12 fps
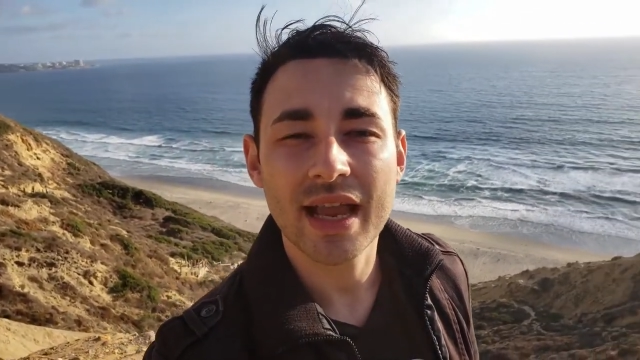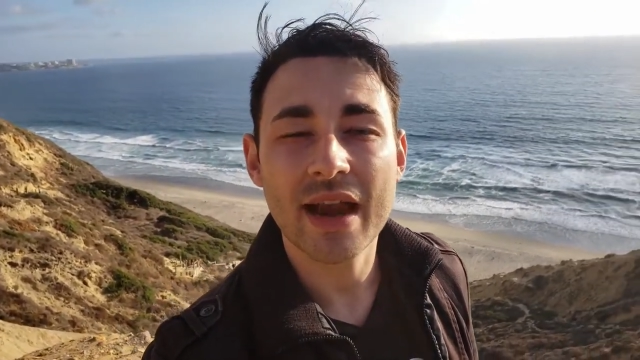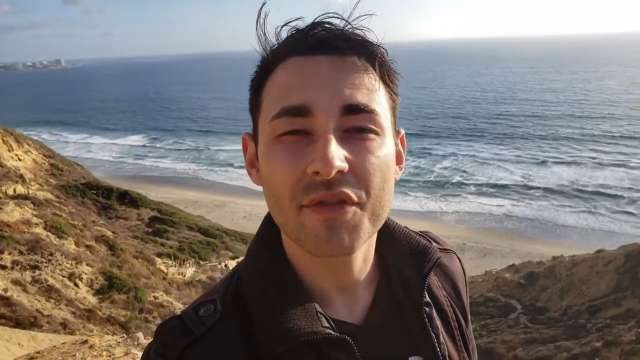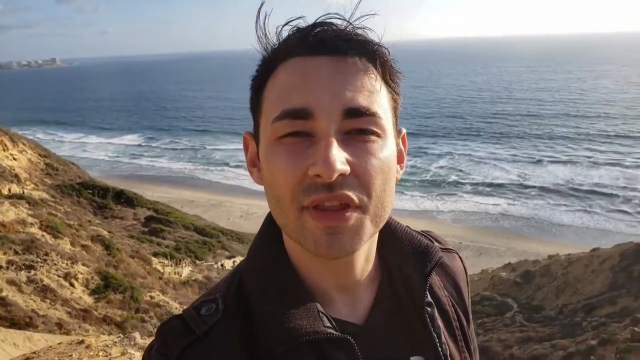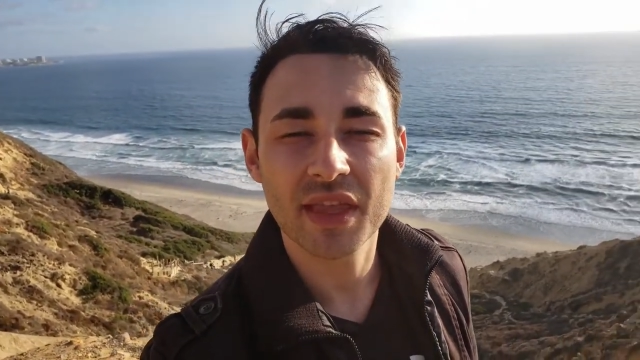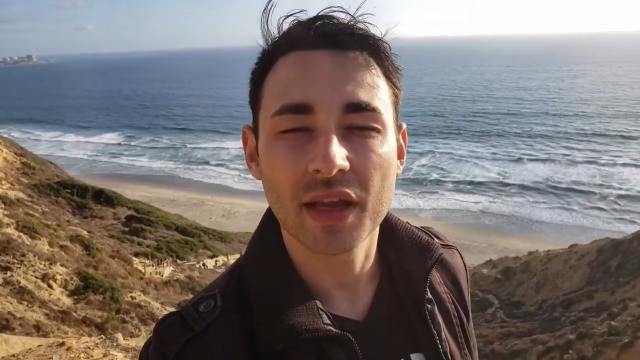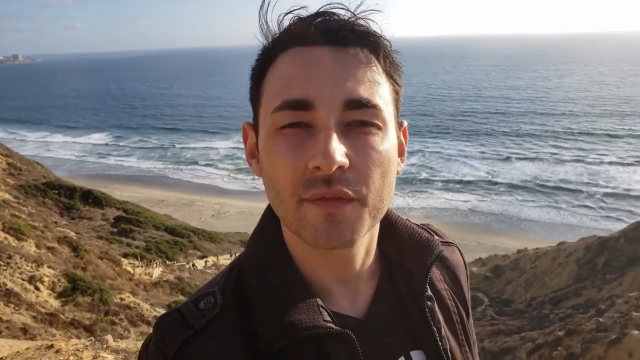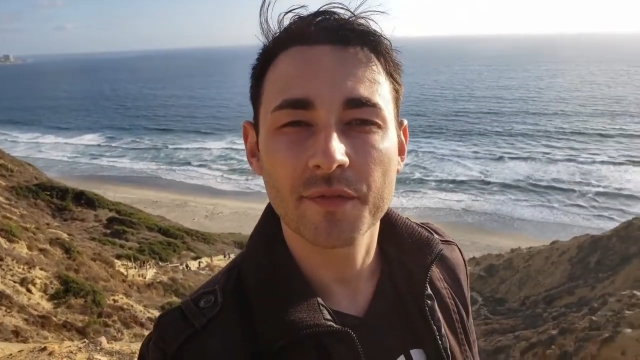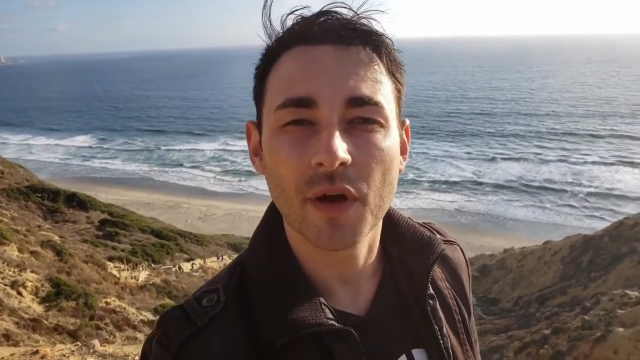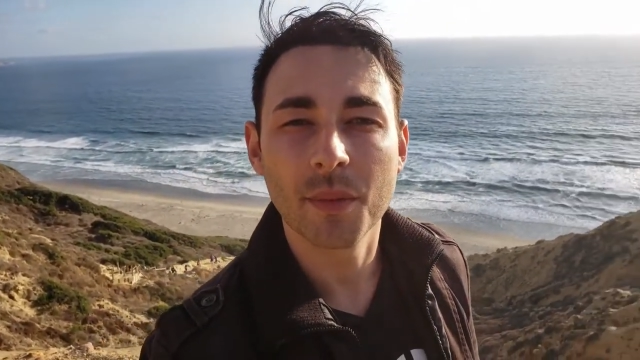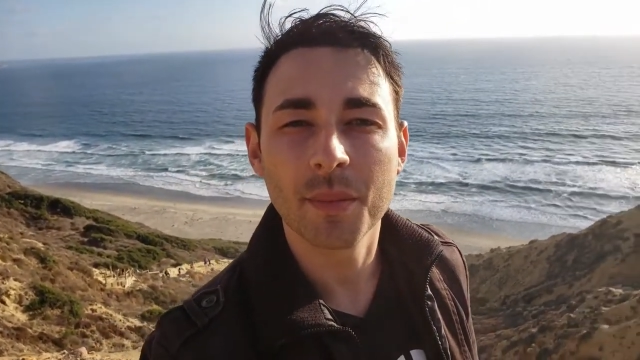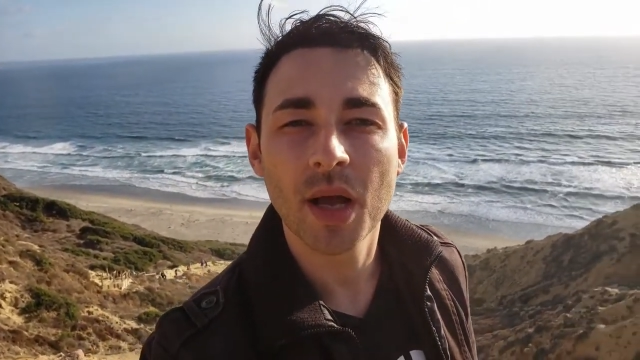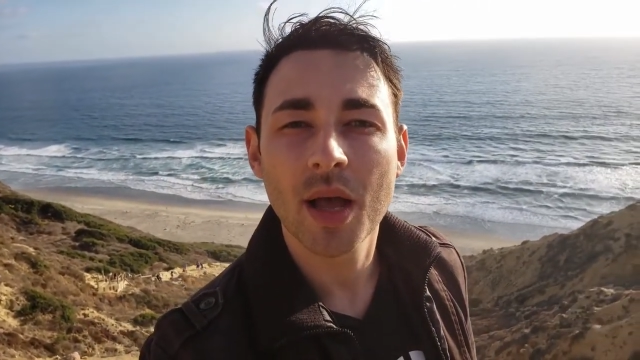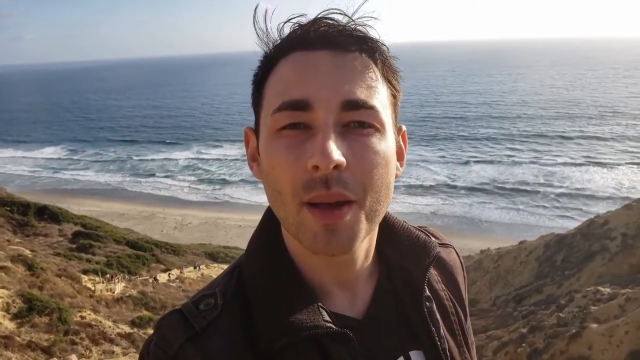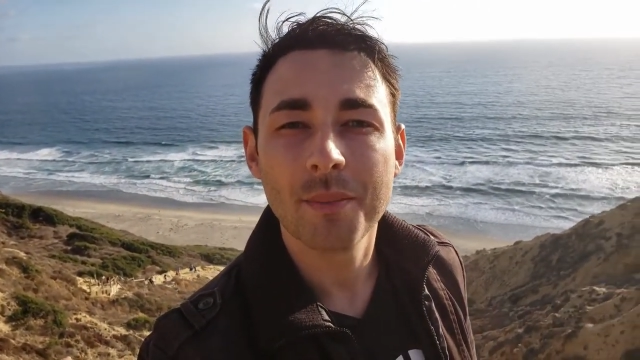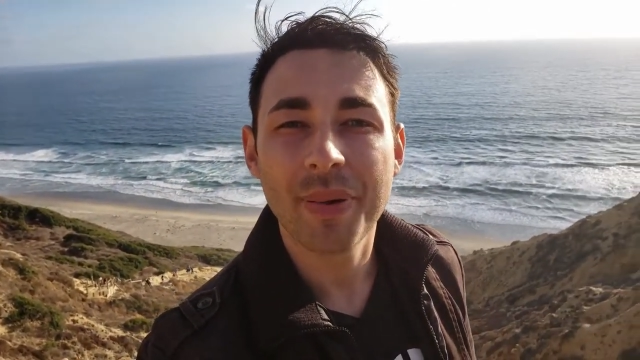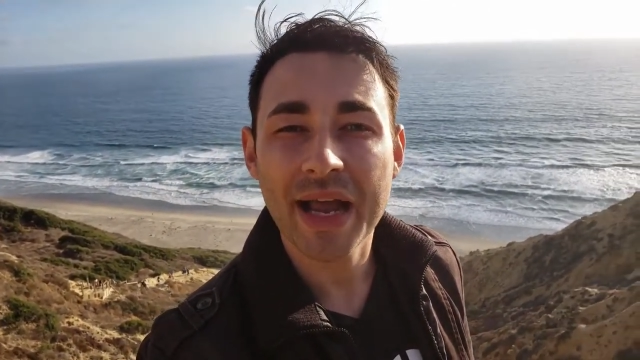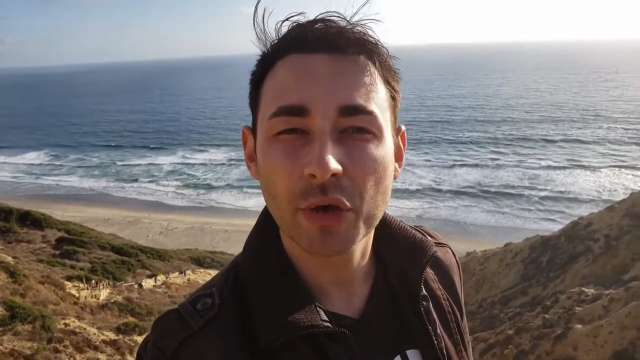everything from
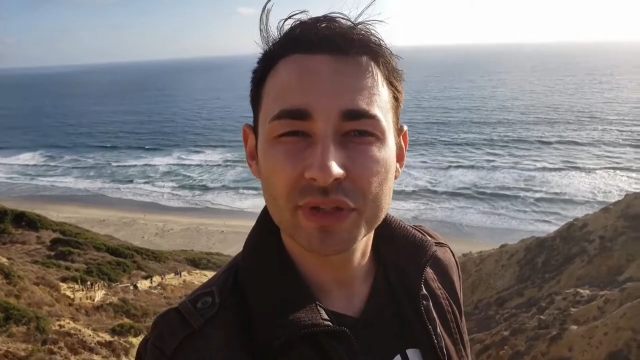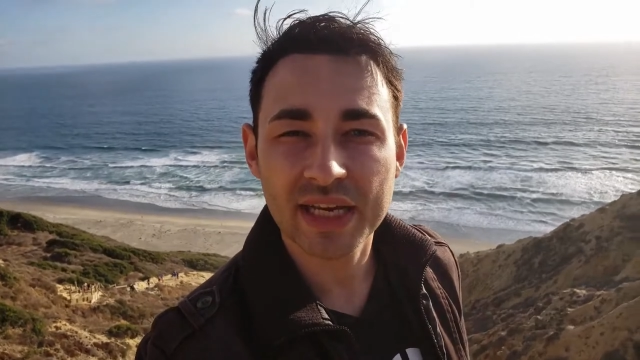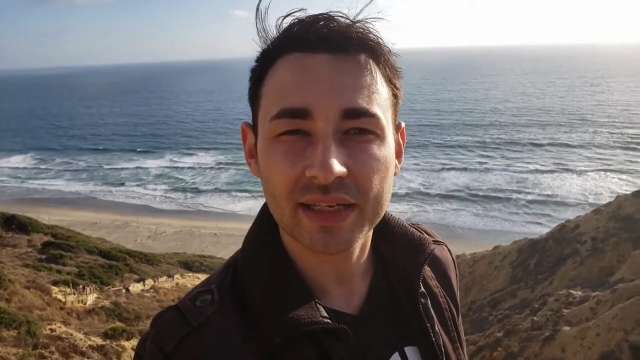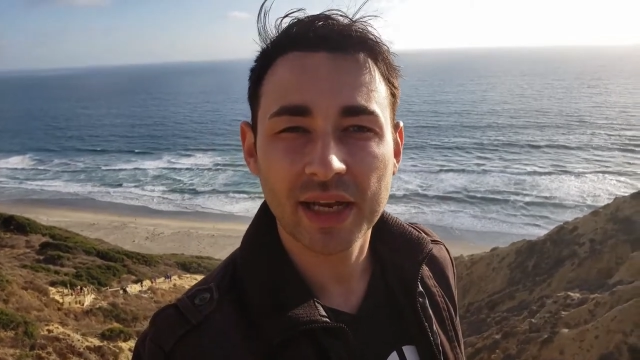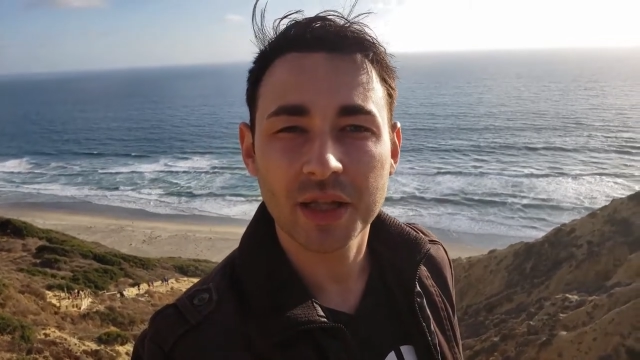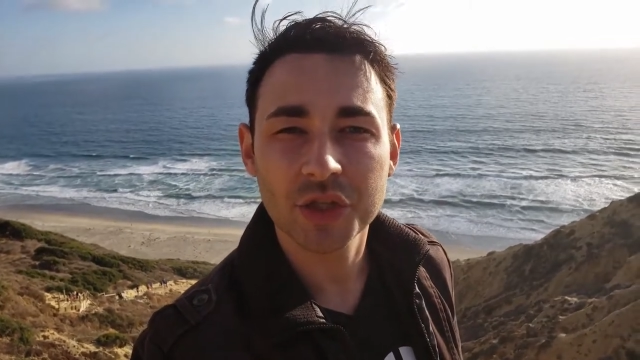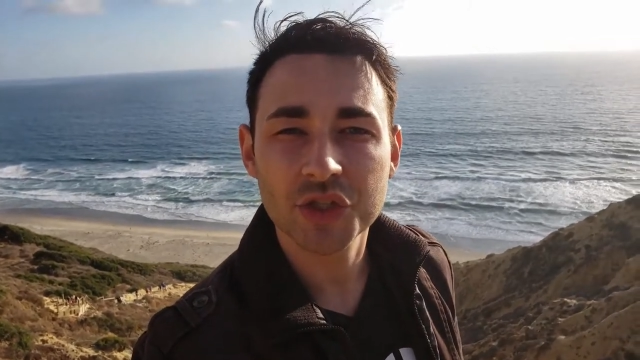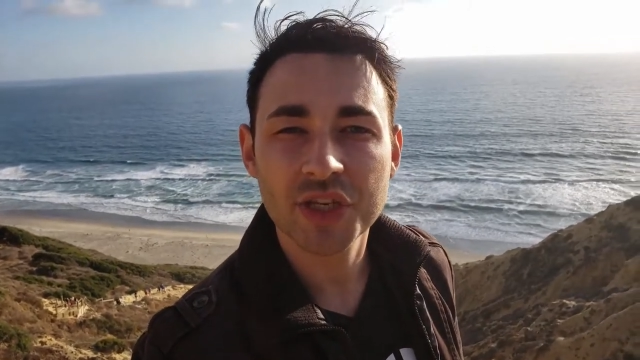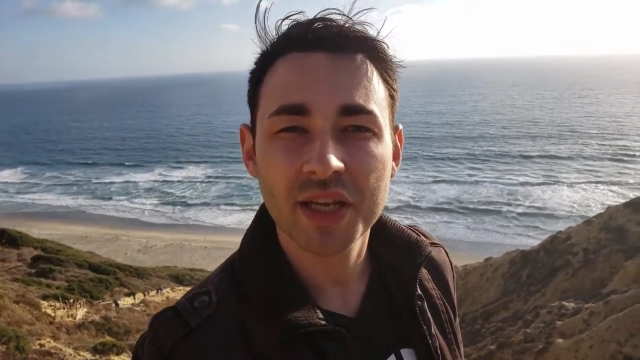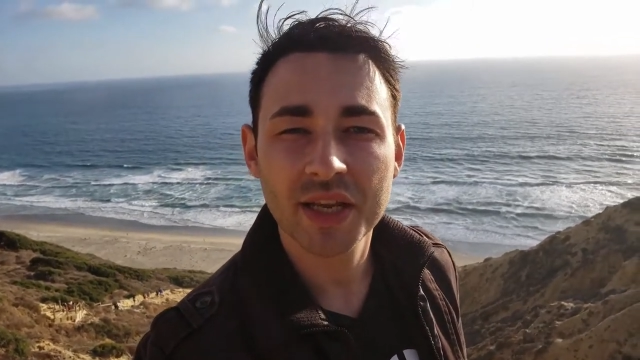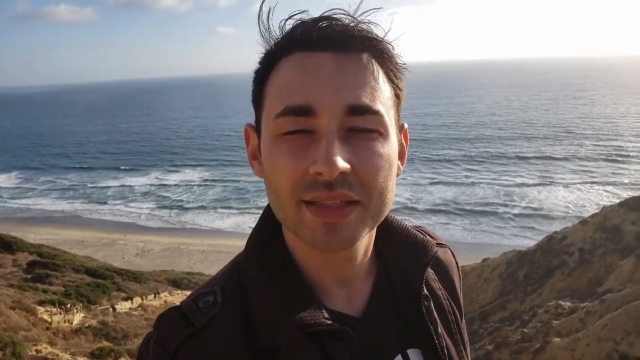biotechnology